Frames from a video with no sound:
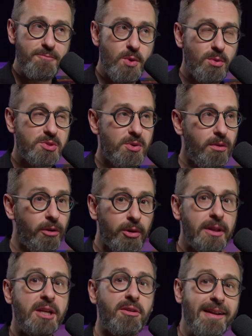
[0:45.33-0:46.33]
those
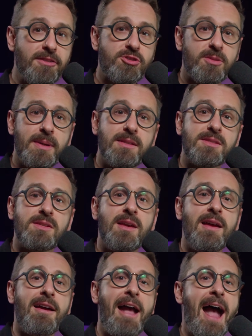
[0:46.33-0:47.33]
earlier instruments
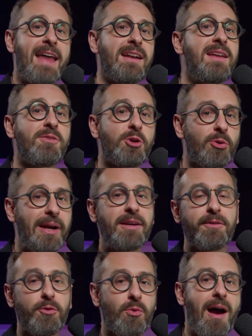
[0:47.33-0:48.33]
had an even
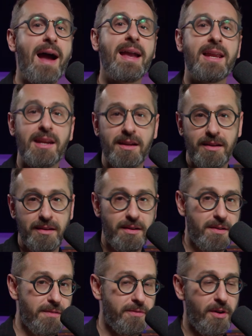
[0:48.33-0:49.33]
greater variety
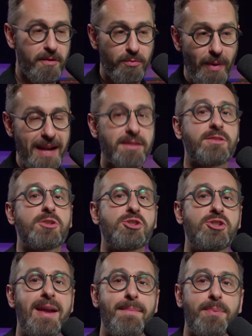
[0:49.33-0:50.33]
of ways to
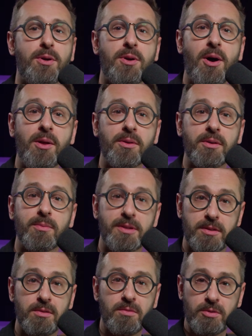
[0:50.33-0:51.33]
shape color
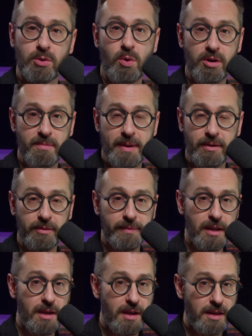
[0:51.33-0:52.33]
with the una corda pedal.
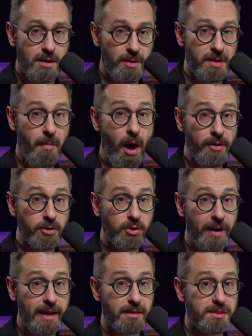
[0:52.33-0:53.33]
Now, on the modern
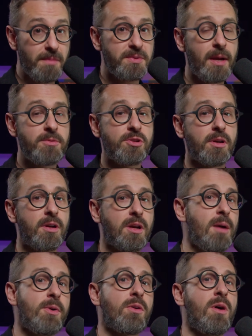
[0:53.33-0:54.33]
grand, sometimes you're going to
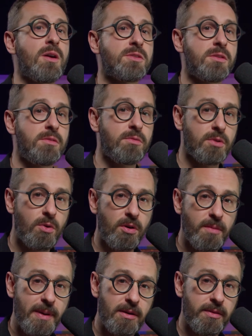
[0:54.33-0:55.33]
come across an una
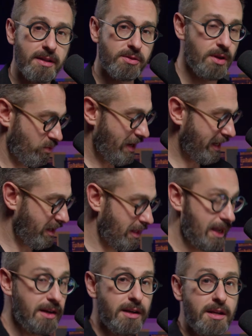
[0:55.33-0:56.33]
corda pedal that's
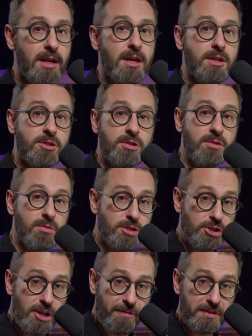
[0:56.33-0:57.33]
regulated to
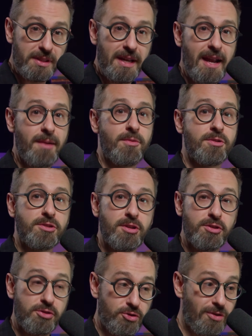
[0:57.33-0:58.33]
shift the hammers to
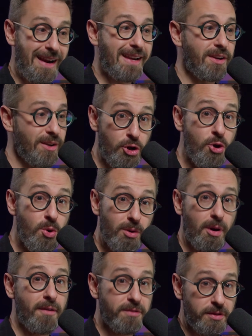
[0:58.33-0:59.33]
strike two
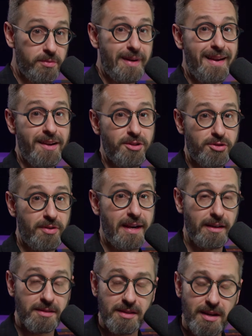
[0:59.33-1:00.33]
of the three
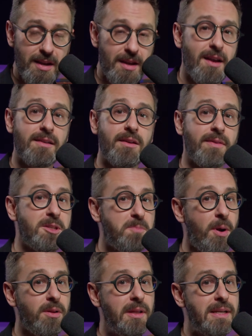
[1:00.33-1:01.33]
strings. Now, that's
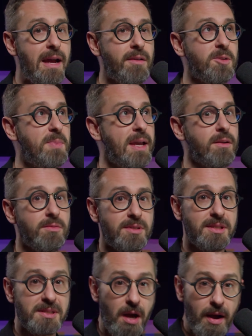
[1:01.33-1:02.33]
partly down to piano
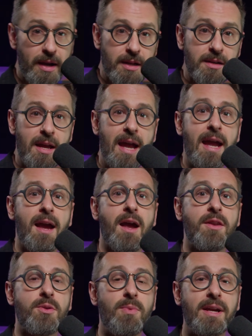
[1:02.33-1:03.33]
design
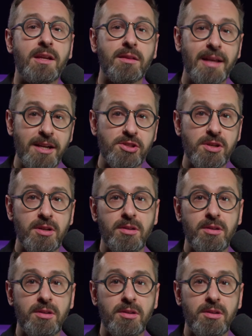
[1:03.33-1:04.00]
and the regulation